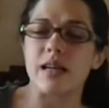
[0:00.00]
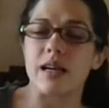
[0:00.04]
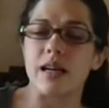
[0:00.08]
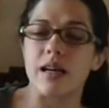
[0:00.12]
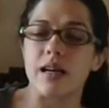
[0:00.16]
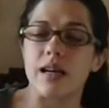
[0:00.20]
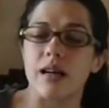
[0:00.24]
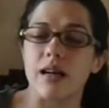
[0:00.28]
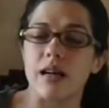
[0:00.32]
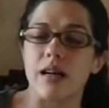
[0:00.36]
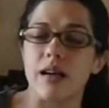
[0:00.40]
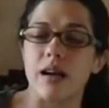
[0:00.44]

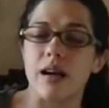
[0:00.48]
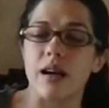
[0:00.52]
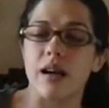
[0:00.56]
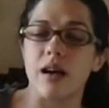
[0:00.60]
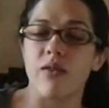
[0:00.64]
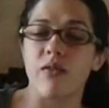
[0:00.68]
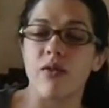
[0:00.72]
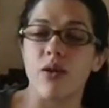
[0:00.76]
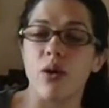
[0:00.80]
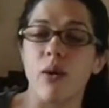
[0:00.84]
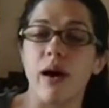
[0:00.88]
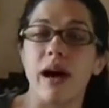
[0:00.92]
And
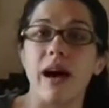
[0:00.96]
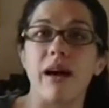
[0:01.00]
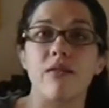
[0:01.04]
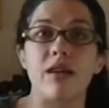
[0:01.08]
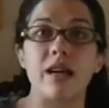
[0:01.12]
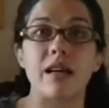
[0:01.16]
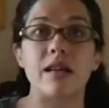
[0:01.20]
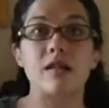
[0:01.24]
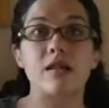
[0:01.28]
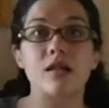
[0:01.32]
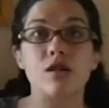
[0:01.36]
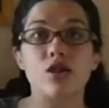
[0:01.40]
if you have
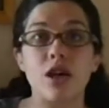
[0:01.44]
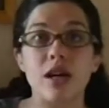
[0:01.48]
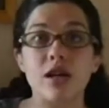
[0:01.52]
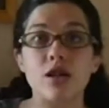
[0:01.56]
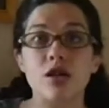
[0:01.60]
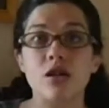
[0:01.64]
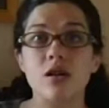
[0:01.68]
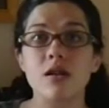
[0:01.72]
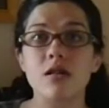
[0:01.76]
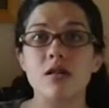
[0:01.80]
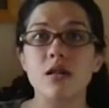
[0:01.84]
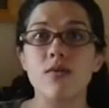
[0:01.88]
any
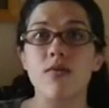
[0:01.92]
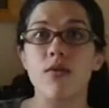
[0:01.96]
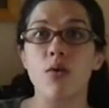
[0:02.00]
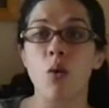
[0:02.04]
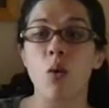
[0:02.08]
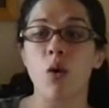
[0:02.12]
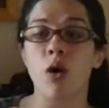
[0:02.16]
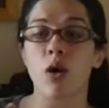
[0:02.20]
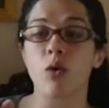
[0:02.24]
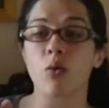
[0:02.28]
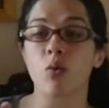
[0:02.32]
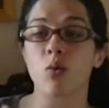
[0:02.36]
suggestions
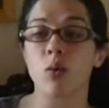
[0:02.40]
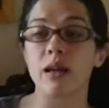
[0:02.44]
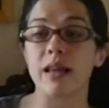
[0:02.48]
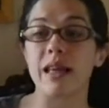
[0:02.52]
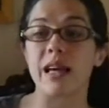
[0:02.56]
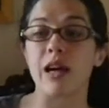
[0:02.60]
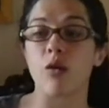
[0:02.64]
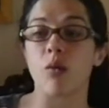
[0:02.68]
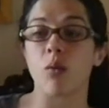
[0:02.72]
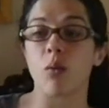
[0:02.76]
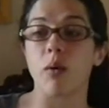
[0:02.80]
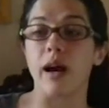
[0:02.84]
for
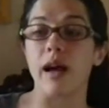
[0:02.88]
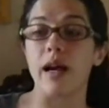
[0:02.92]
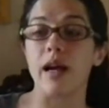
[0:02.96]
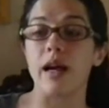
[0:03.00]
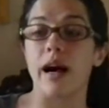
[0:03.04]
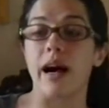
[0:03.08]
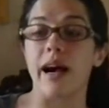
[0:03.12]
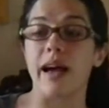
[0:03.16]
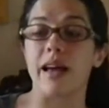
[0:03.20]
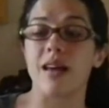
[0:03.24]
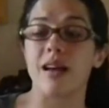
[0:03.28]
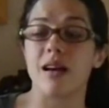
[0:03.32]
really great
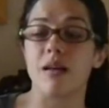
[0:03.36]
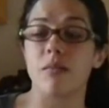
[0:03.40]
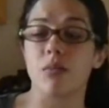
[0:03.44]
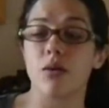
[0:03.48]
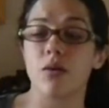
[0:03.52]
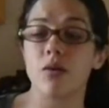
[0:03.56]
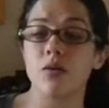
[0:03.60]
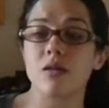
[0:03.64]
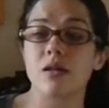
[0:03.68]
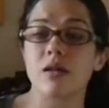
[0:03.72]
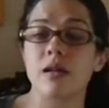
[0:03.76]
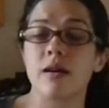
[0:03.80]
hiking
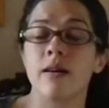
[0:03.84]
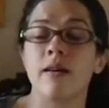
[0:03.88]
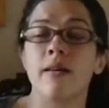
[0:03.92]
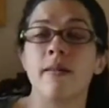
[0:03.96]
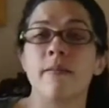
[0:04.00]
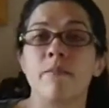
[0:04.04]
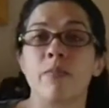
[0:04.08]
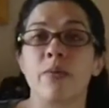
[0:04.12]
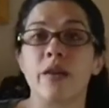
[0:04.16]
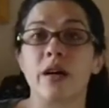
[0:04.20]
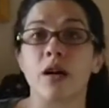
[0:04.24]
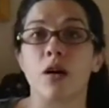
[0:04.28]
boots
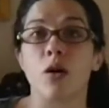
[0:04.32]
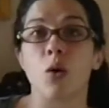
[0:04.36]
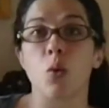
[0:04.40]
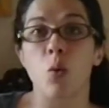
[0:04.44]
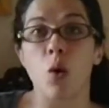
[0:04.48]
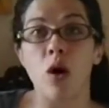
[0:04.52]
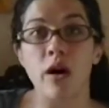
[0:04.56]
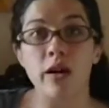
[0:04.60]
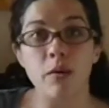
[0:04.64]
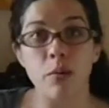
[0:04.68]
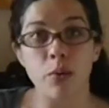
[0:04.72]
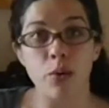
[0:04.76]
that are
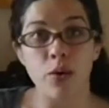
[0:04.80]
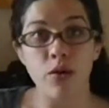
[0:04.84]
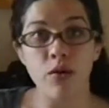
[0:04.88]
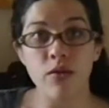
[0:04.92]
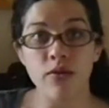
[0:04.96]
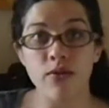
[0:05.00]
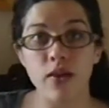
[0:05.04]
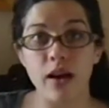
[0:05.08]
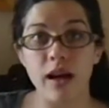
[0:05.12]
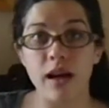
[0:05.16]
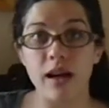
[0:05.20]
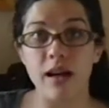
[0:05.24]
waterproof
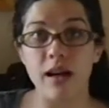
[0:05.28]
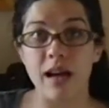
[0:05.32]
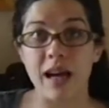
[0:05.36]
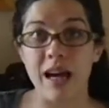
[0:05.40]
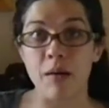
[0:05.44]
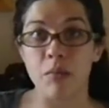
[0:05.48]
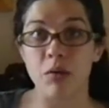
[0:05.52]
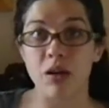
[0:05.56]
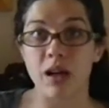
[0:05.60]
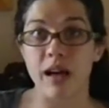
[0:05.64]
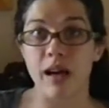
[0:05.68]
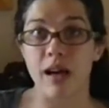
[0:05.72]
and
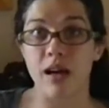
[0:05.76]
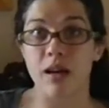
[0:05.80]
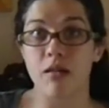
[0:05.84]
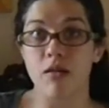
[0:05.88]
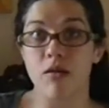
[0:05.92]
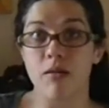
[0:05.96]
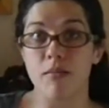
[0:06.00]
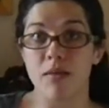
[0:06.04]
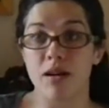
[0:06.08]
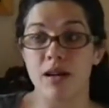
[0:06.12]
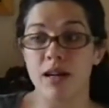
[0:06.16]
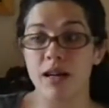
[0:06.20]
able to handle
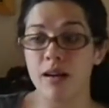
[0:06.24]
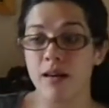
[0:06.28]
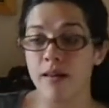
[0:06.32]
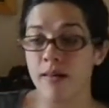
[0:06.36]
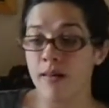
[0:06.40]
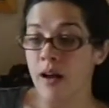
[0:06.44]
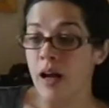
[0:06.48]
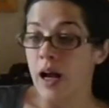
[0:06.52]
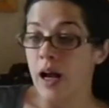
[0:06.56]
the mud,